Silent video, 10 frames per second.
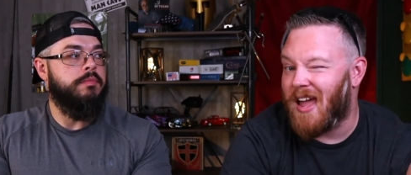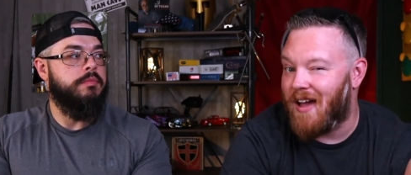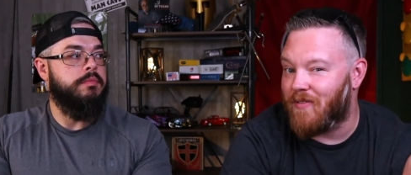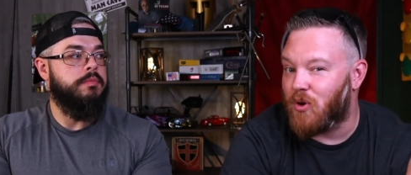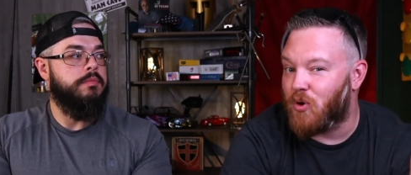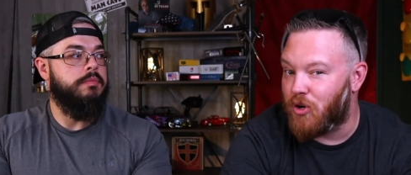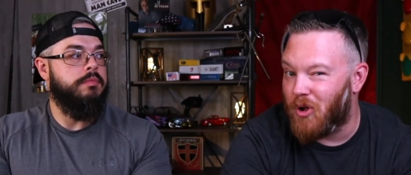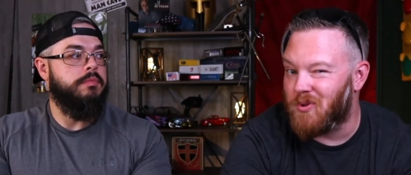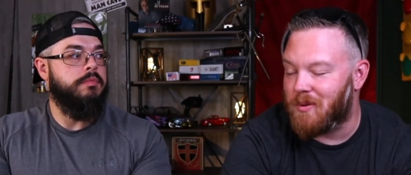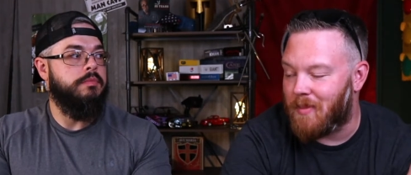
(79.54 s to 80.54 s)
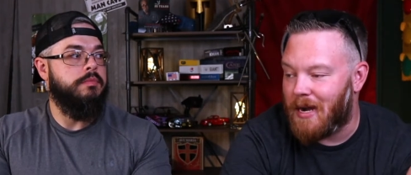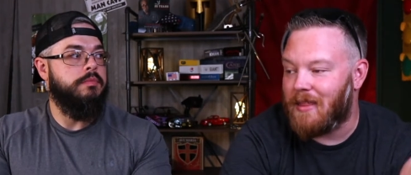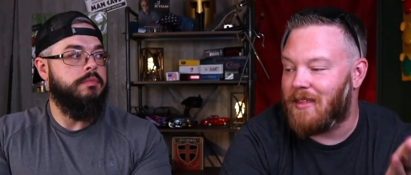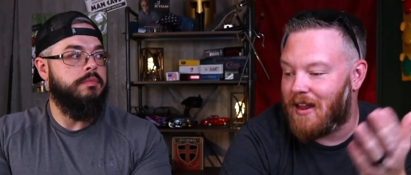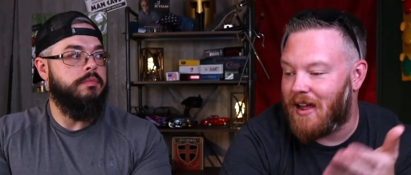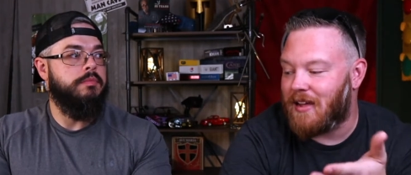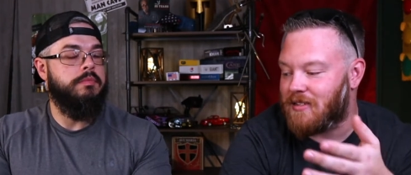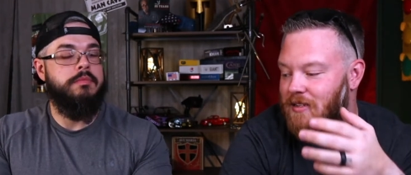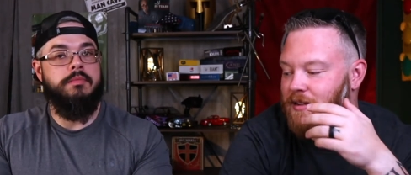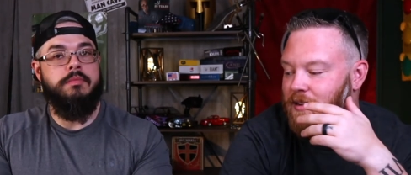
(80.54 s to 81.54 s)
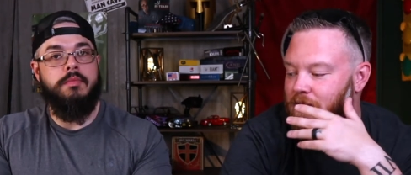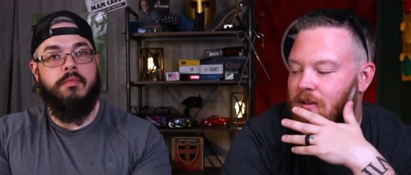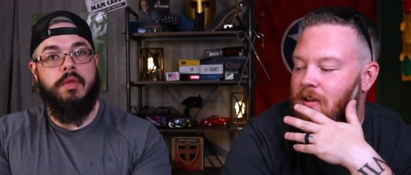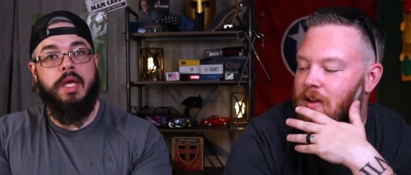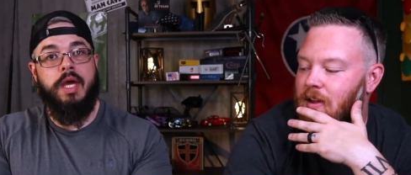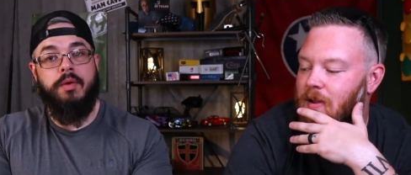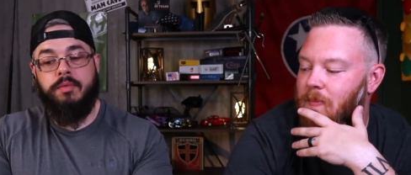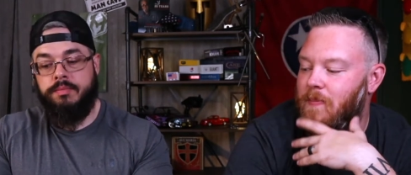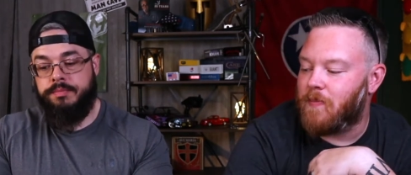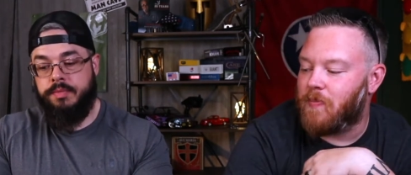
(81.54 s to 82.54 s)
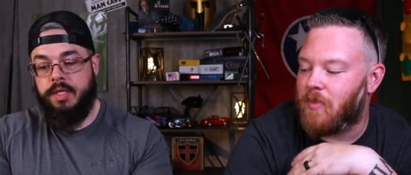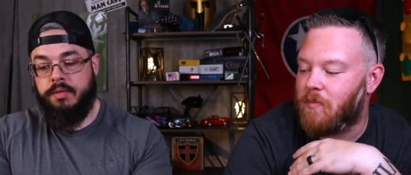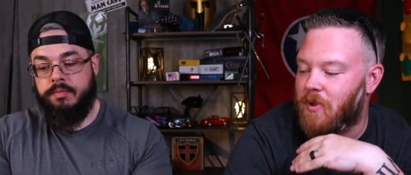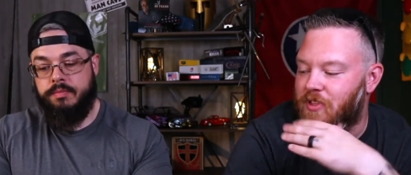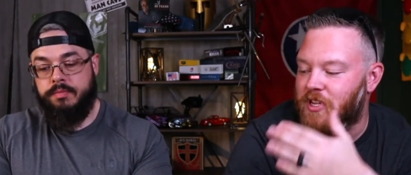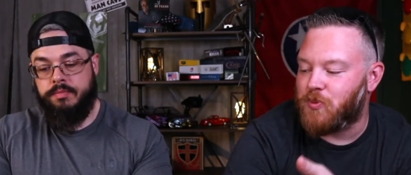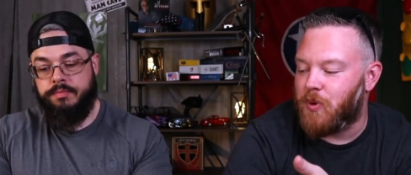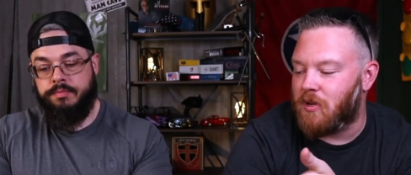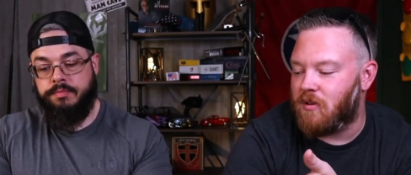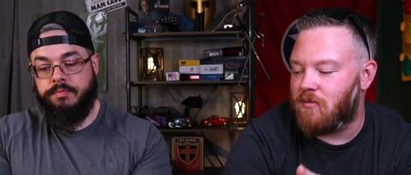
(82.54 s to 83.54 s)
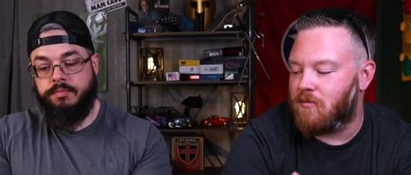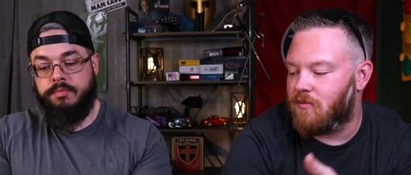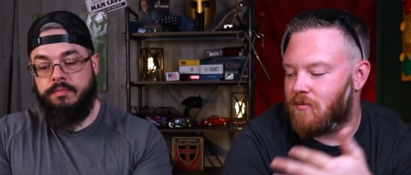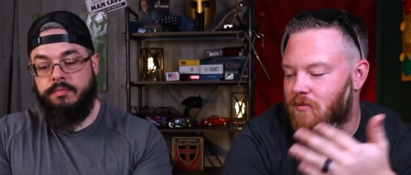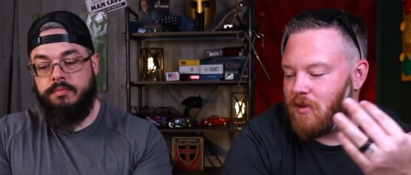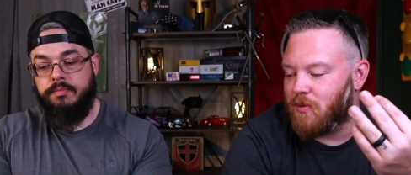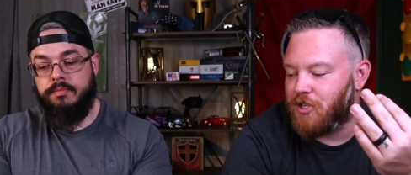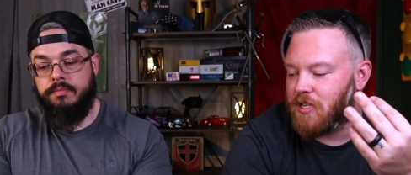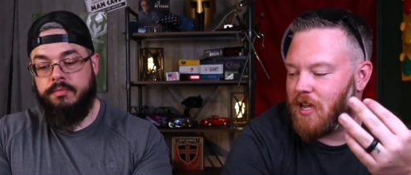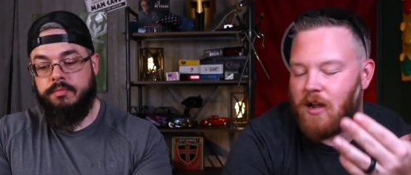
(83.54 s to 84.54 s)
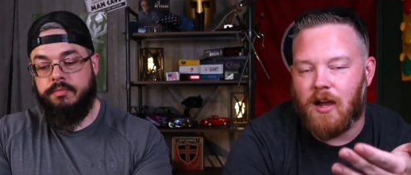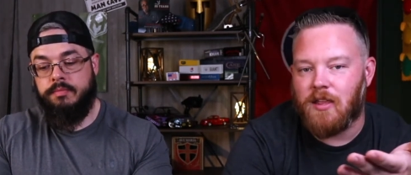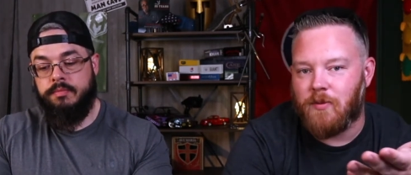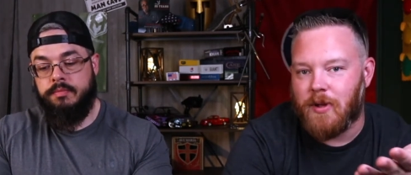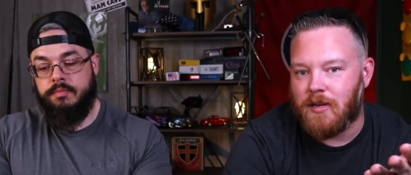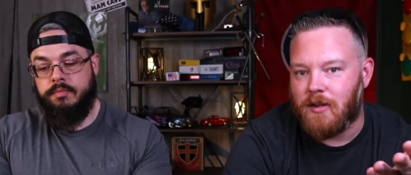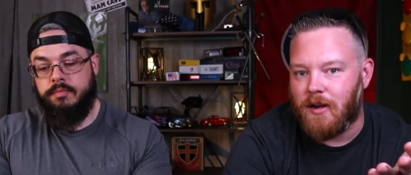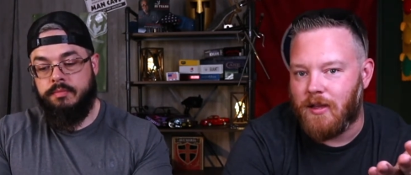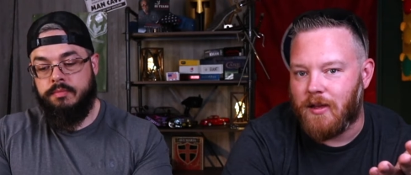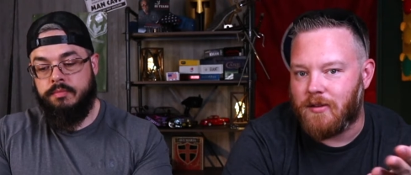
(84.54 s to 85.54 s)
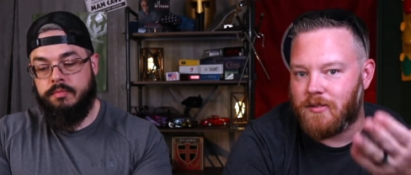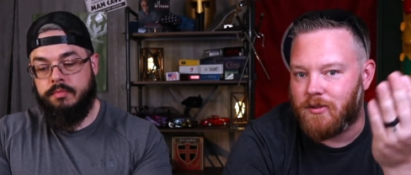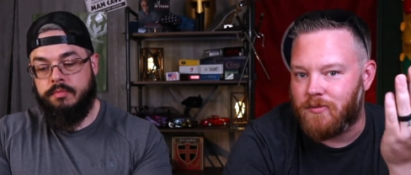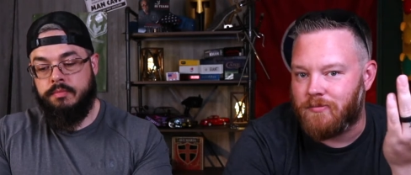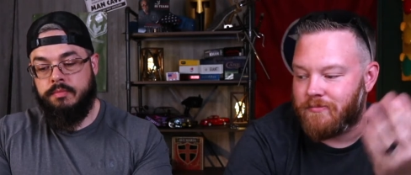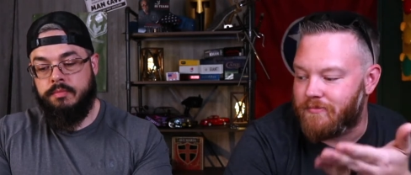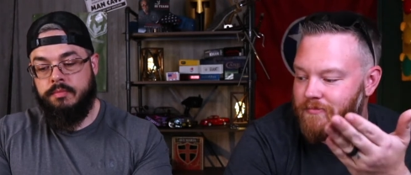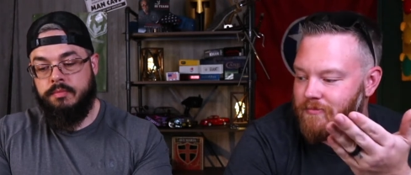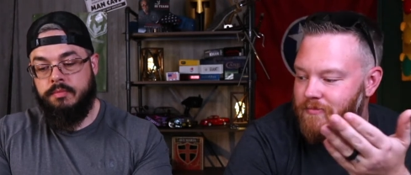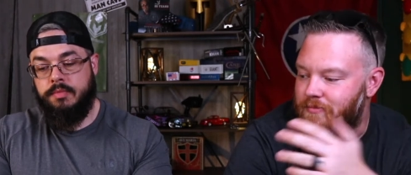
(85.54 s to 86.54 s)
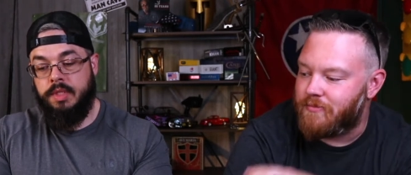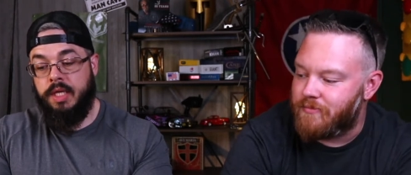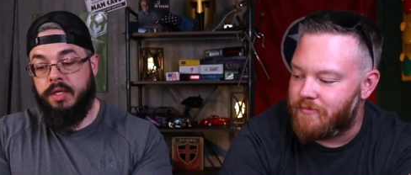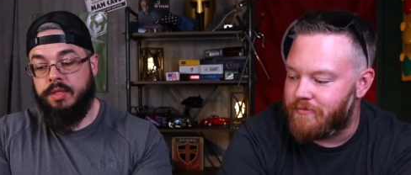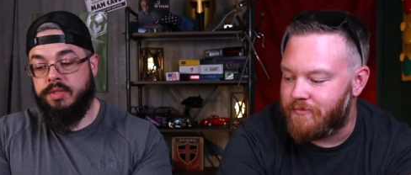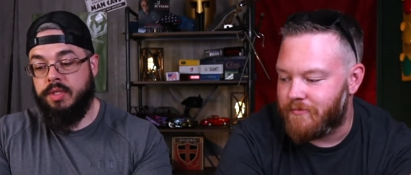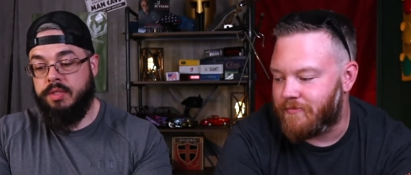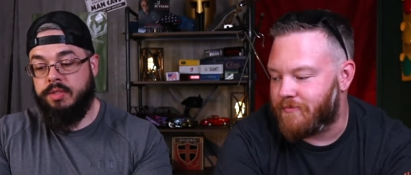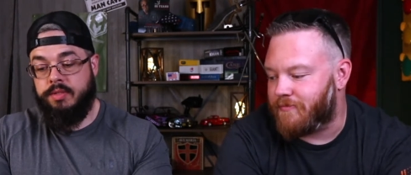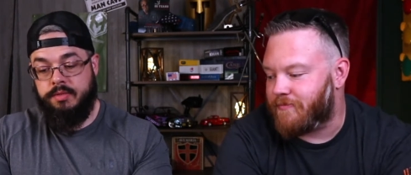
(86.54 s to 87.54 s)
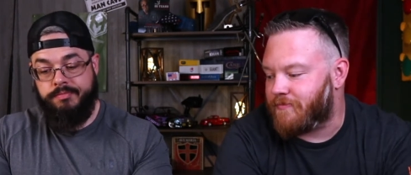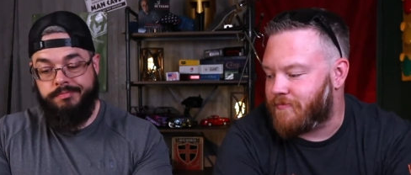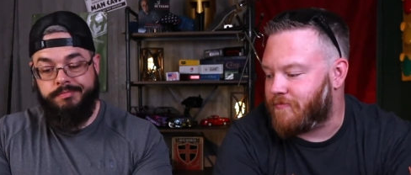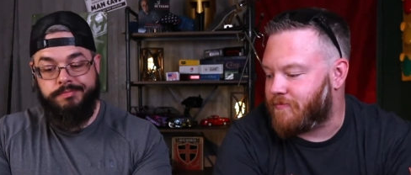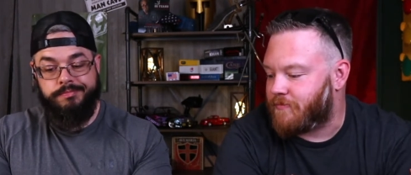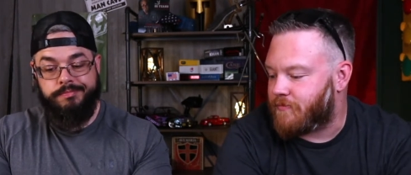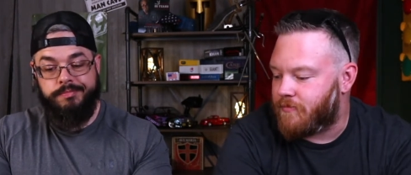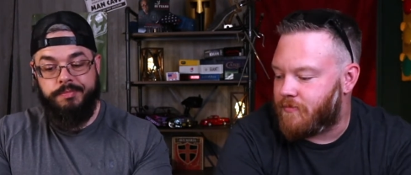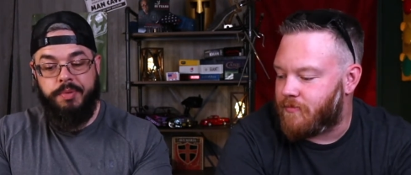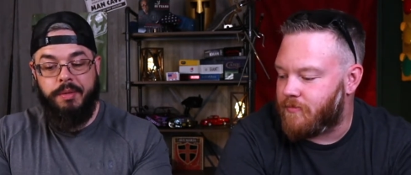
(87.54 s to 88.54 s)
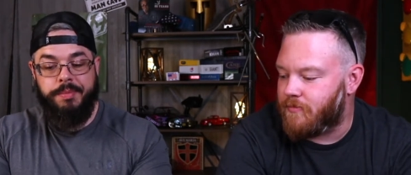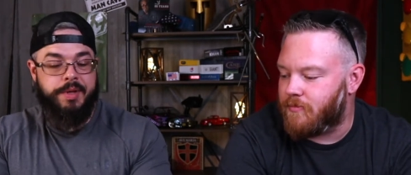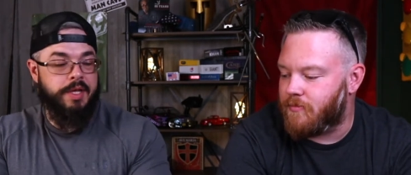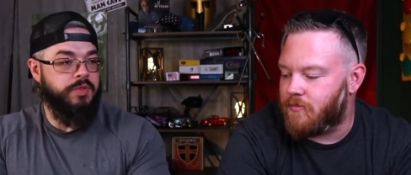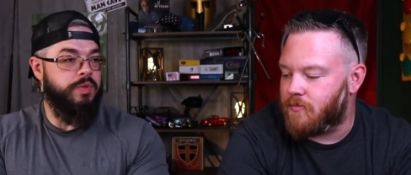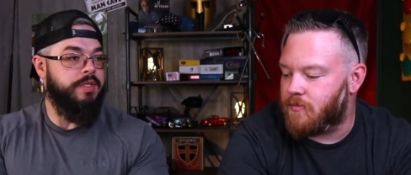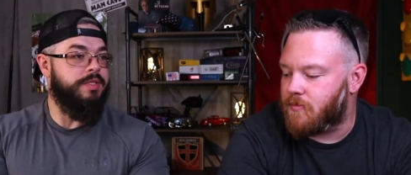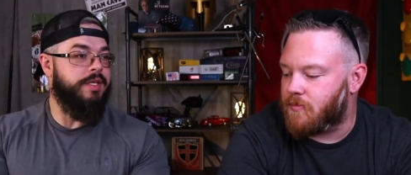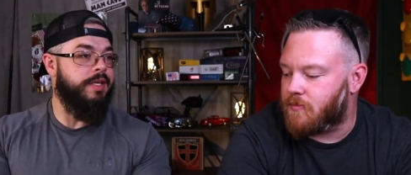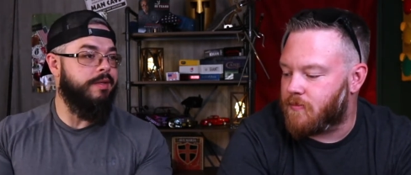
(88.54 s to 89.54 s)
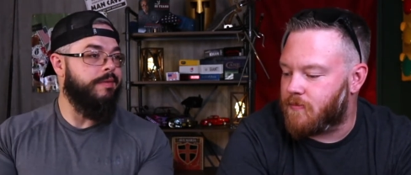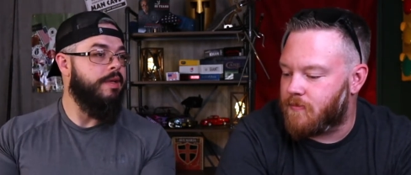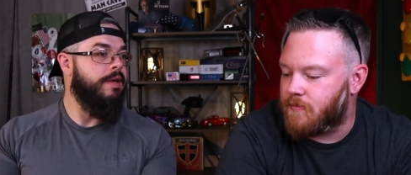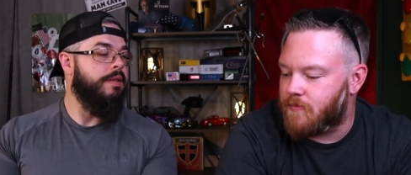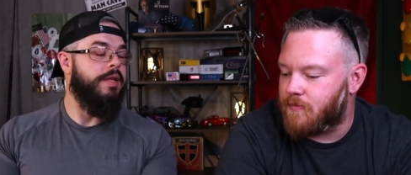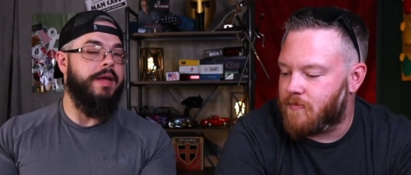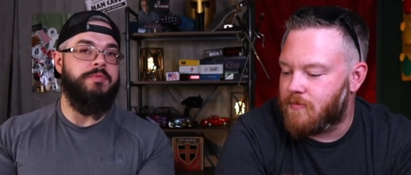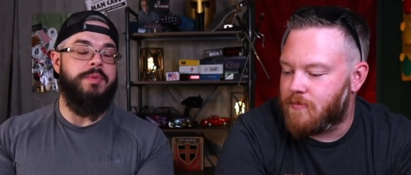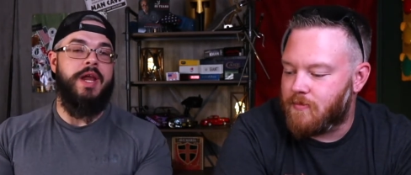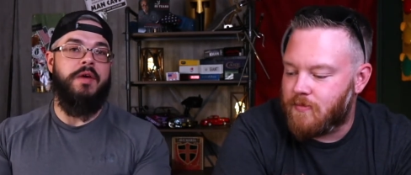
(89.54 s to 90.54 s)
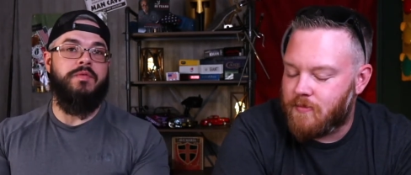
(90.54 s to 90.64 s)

Speaker 1: have it or know somebody that has it. Yeah, um, yeah. But this one, it was just kind of odd that we hadn't
Speaker 2: done it yet. So yeah, it's it's probably because we just think the knife's been out